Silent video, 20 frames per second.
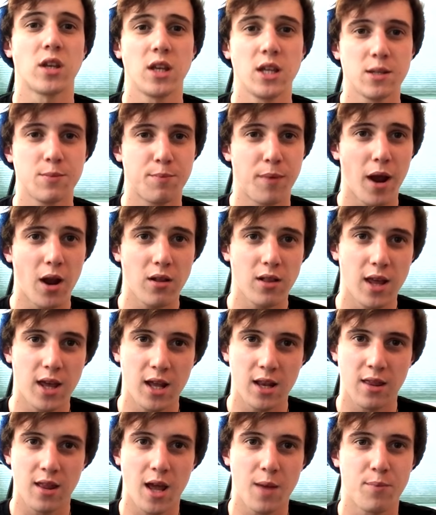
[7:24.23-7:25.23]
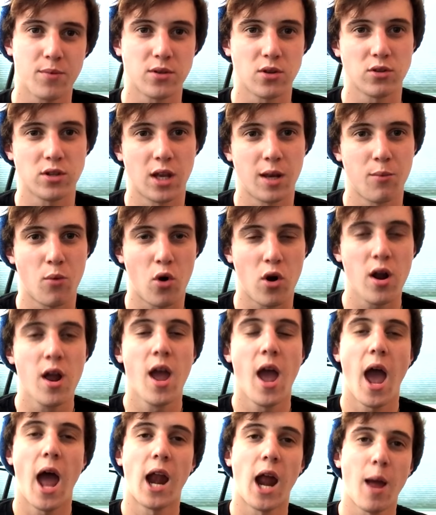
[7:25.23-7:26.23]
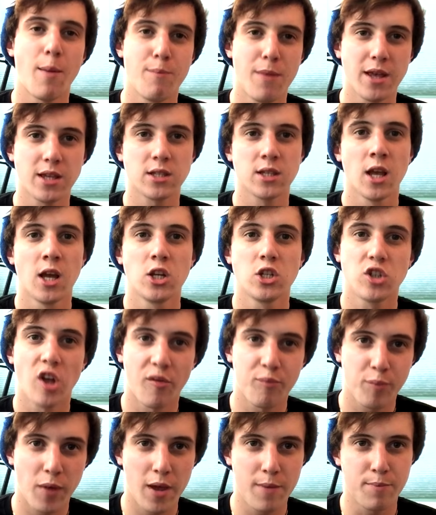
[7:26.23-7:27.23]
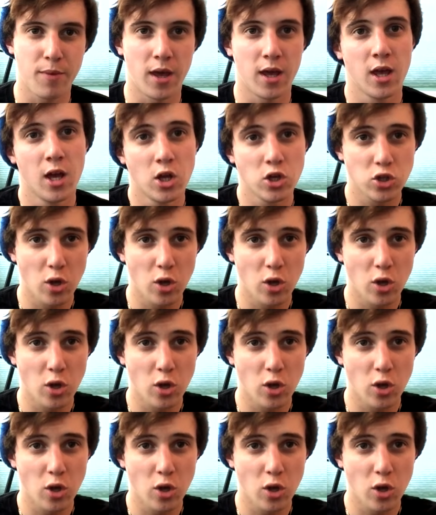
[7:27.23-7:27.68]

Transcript: Like, he's barely in the episodes anymore, and I miss Chef Peepee.